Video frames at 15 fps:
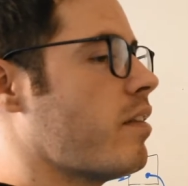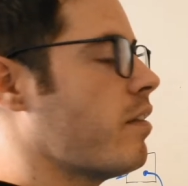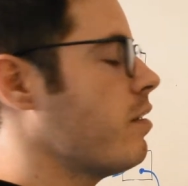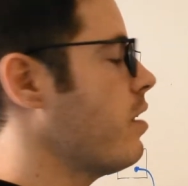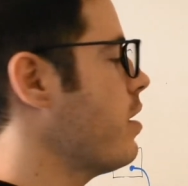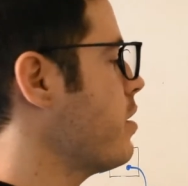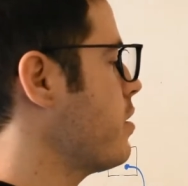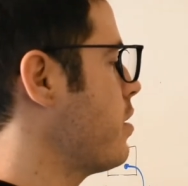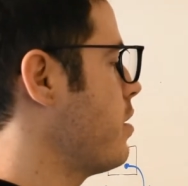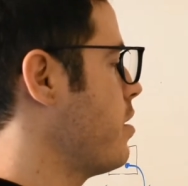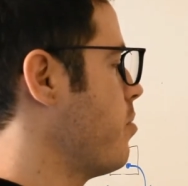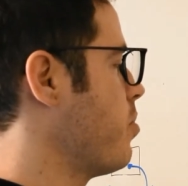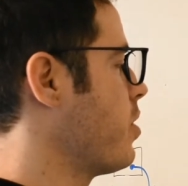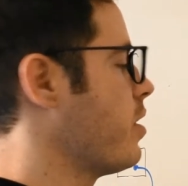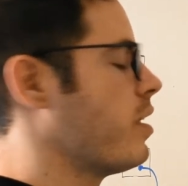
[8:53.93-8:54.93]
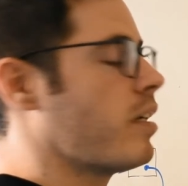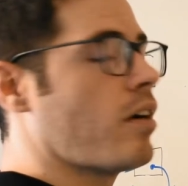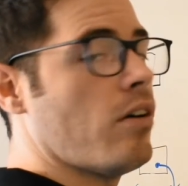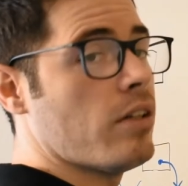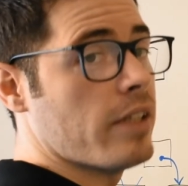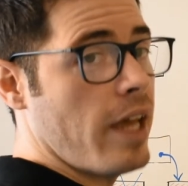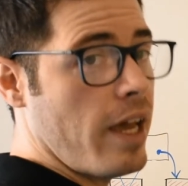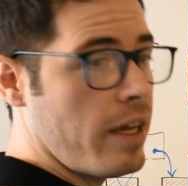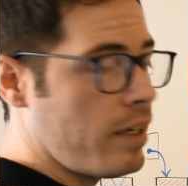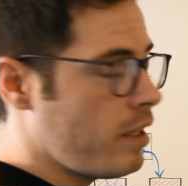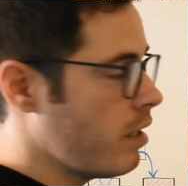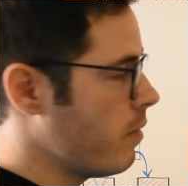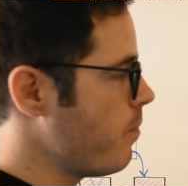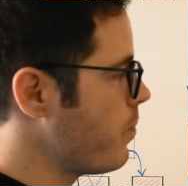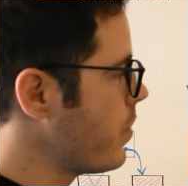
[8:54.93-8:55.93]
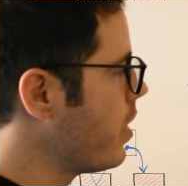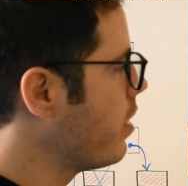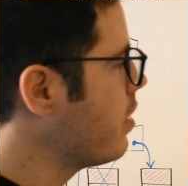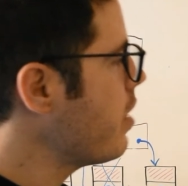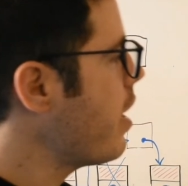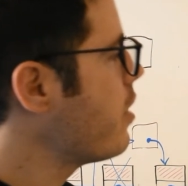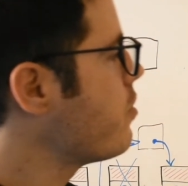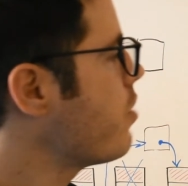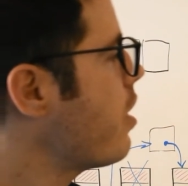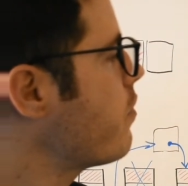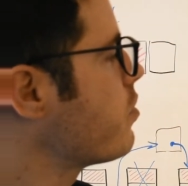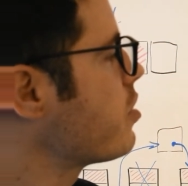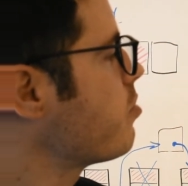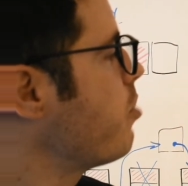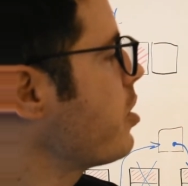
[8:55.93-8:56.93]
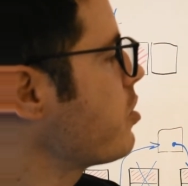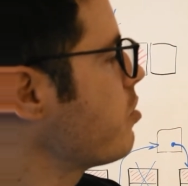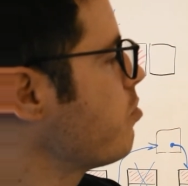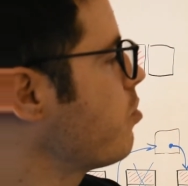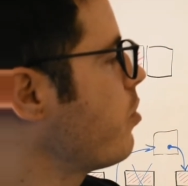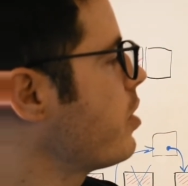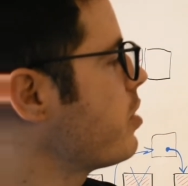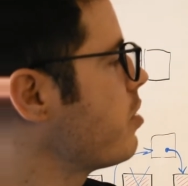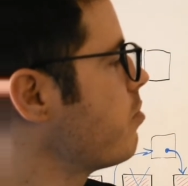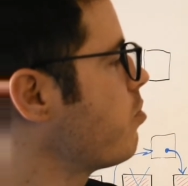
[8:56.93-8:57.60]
of the list, typically called head, and you have a special pointer